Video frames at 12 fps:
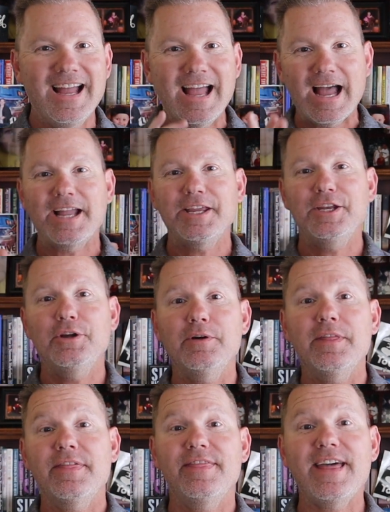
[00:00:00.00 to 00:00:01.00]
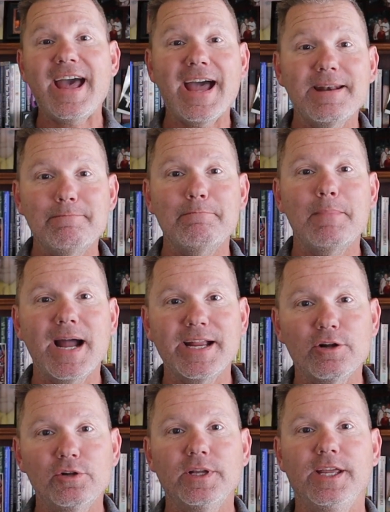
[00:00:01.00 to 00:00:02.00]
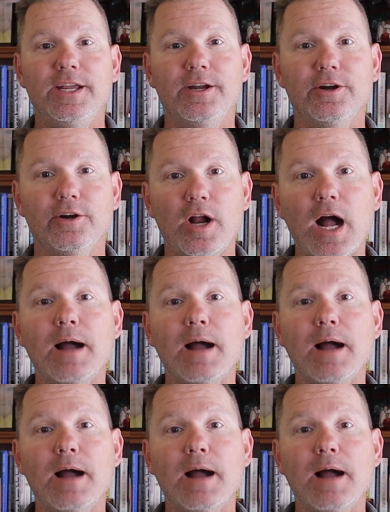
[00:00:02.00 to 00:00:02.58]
How you doing? Thad Michael here,